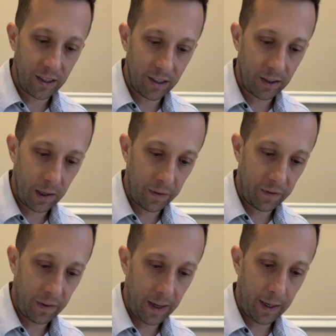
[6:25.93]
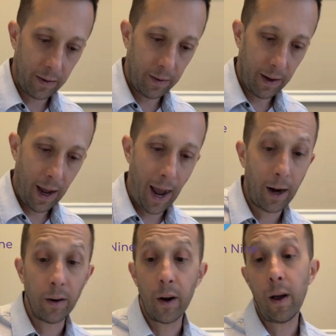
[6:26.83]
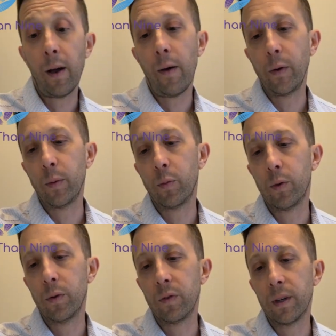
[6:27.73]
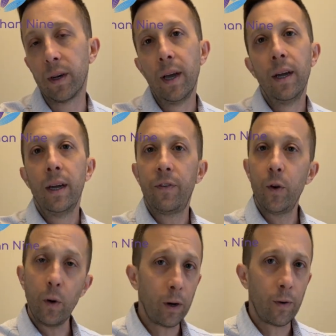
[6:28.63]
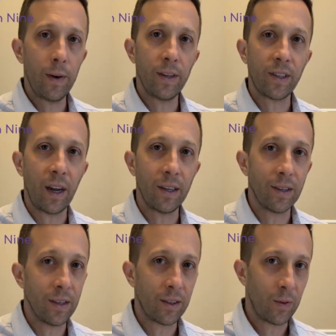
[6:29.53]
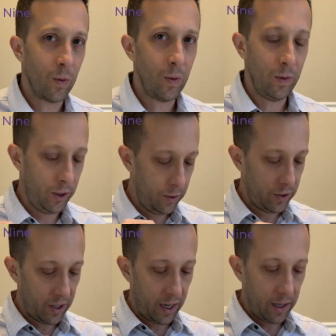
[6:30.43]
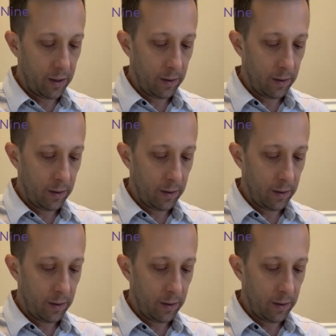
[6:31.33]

stuff like I don't know how I would improve it. If you're going to criticize this, what would you say?